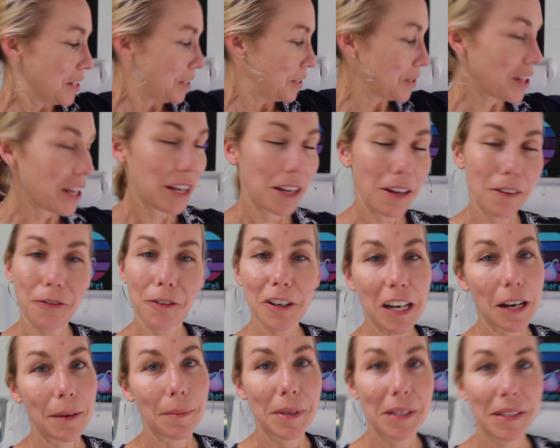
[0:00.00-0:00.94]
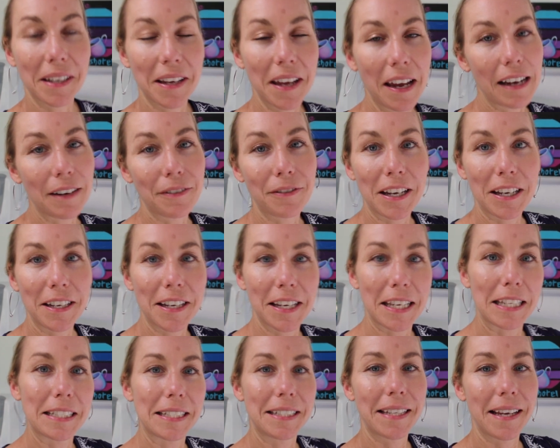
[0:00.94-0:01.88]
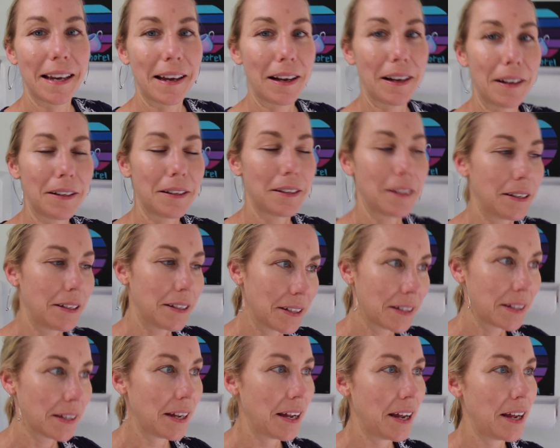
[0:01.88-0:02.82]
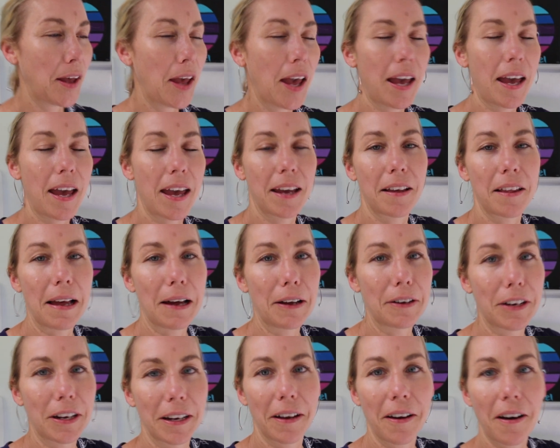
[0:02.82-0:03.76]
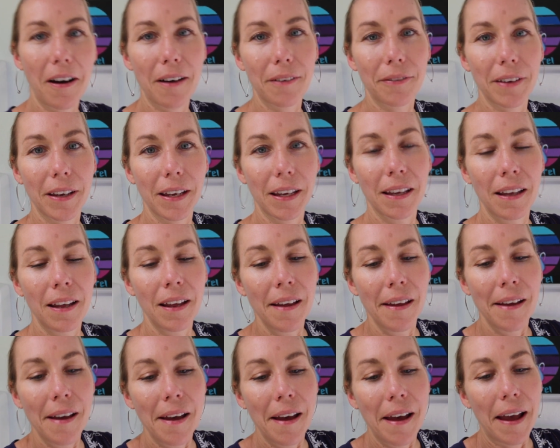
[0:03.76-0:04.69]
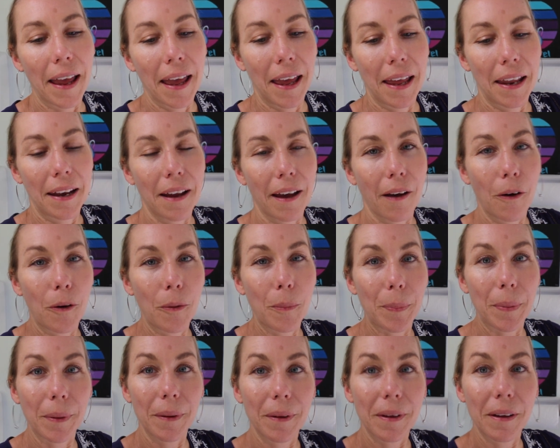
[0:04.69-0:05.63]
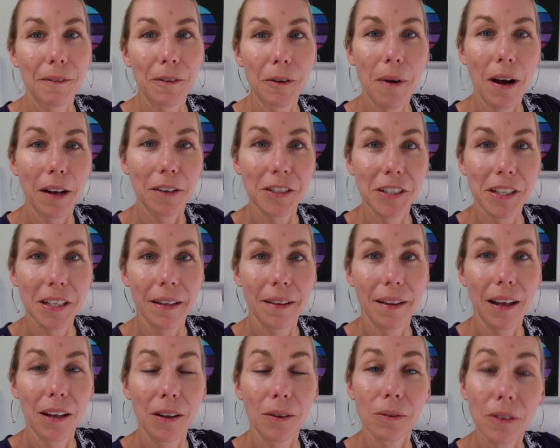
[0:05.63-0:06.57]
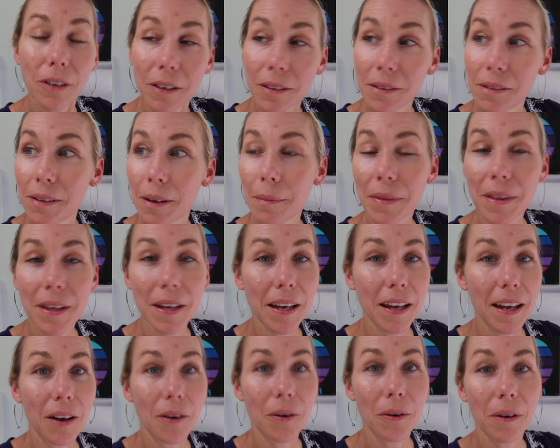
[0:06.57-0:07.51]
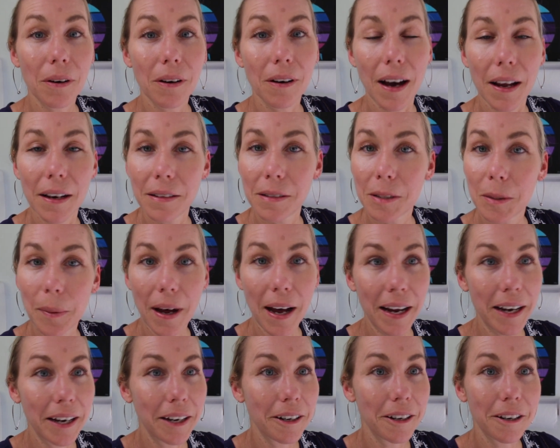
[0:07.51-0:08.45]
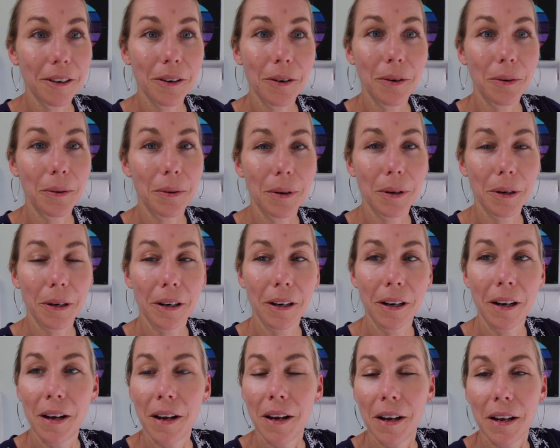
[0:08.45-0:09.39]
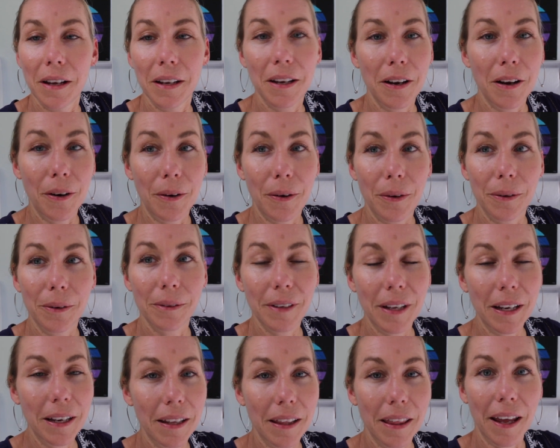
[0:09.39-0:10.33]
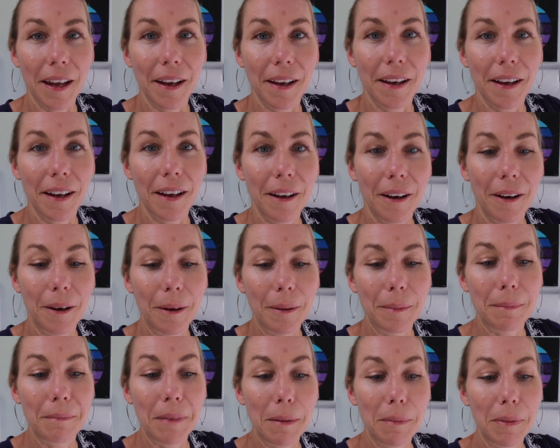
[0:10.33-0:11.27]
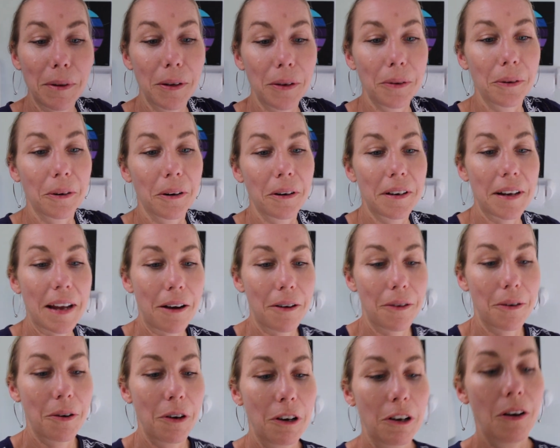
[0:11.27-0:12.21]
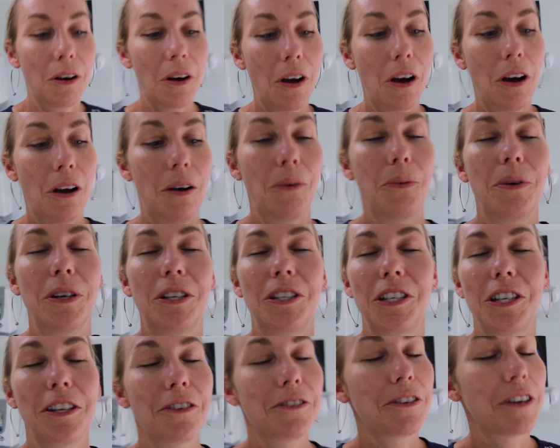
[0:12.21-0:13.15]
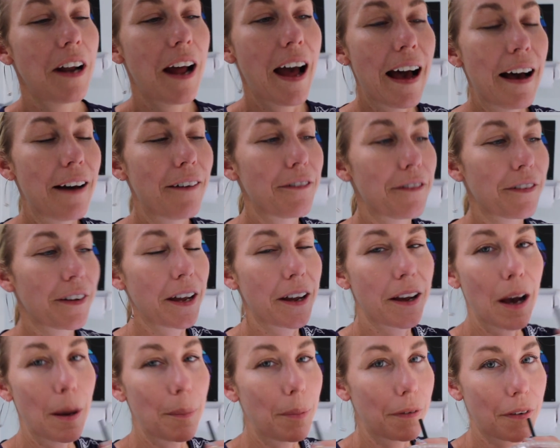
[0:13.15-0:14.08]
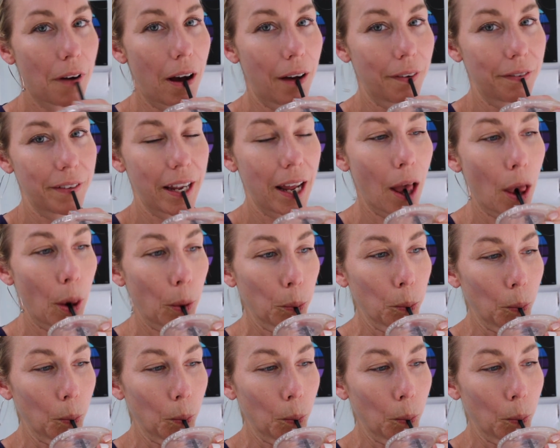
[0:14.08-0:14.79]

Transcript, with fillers: So thank you for coming to Cafe Desertel, aka Cloud nine Coffee, and I hope if you're watching that you learned something or got inspired, or you know, anything. Um, maybe you are now wishing you could have a cup of coffee.